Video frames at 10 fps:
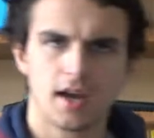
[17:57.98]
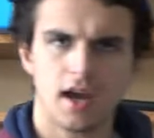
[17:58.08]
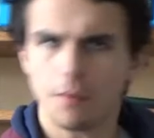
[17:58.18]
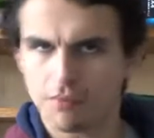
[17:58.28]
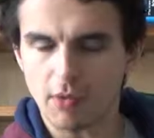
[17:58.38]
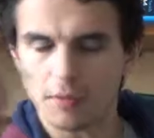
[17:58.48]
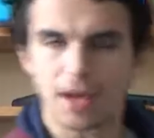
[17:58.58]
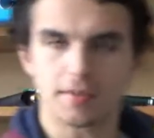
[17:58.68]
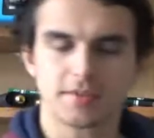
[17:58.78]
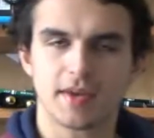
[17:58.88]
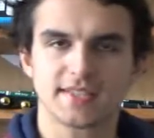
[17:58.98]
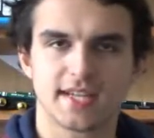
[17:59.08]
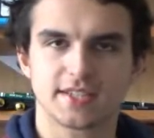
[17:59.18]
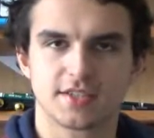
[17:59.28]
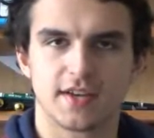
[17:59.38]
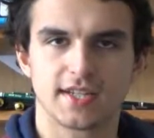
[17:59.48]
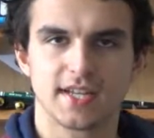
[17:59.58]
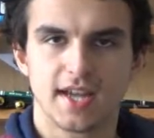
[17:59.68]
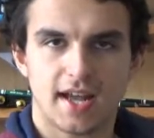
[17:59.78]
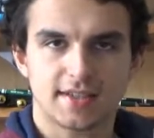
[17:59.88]
our brain will be able to make sense of
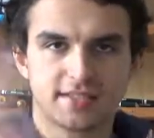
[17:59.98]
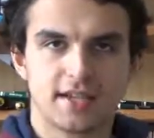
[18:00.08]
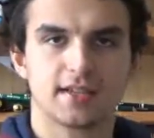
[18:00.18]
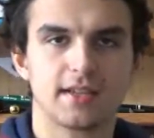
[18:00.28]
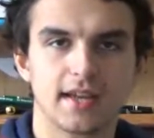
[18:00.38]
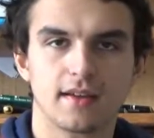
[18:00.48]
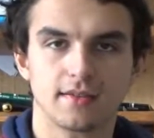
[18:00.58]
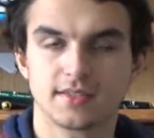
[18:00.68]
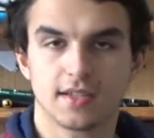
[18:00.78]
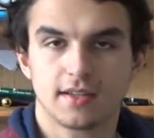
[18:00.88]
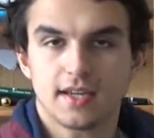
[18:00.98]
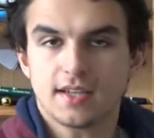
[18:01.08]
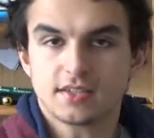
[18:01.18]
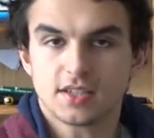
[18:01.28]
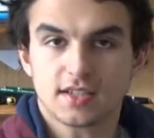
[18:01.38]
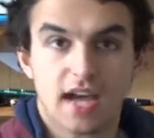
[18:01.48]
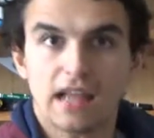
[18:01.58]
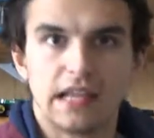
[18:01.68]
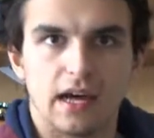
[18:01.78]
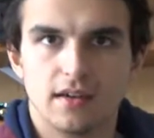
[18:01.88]
it and turn it into
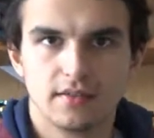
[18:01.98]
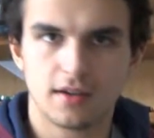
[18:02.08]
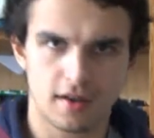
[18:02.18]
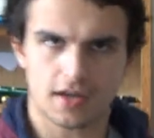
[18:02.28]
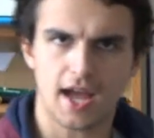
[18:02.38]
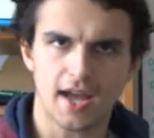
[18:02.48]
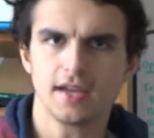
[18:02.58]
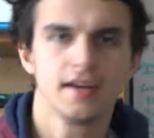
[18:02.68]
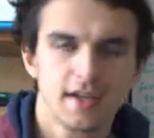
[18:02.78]
colour, okay?